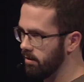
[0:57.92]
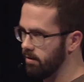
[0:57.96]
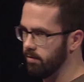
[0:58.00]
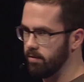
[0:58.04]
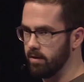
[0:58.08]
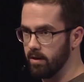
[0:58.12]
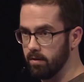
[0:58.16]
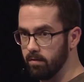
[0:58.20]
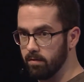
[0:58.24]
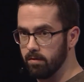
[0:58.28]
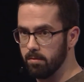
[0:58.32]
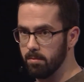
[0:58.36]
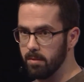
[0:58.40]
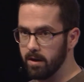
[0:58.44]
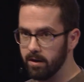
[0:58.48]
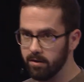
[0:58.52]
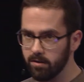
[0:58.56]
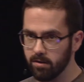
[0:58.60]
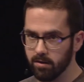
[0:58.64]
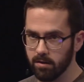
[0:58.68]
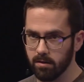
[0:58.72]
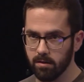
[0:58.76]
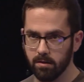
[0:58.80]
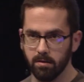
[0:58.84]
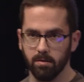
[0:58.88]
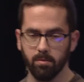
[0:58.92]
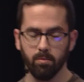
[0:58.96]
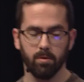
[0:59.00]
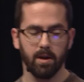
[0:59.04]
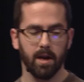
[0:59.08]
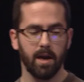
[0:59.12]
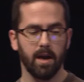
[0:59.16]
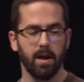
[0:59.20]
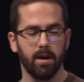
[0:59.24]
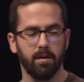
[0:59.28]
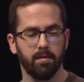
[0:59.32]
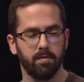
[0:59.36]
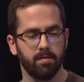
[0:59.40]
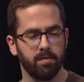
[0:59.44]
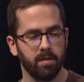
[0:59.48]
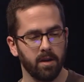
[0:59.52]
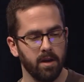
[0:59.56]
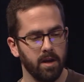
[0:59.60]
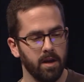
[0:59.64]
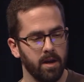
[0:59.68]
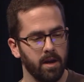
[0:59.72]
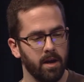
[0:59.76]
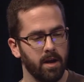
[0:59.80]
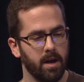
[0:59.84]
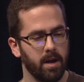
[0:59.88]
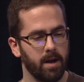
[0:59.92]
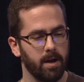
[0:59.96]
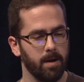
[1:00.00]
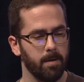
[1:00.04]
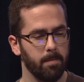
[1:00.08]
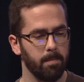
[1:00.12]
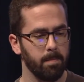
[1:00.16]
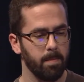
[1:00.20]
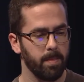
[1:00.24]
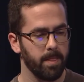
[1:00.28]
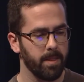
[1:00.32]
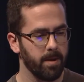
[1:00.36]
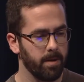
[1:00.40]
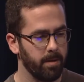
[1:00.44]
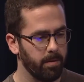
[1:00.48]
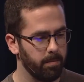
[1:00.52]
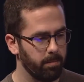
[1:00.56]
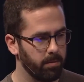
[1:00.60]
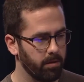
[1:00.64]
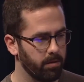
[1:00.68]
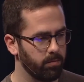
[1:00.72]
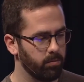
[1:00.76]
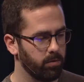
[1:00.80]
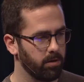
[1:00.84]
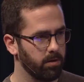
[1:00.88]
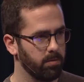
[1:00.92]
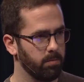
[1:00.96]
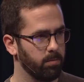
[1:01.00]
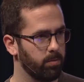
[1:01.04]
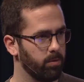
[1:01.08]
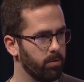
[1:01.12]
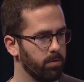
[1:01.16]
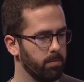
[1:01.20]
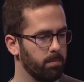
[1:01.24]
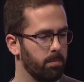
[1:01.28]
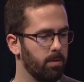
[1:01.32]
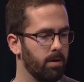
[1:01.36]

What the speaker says: of the information we have. But one important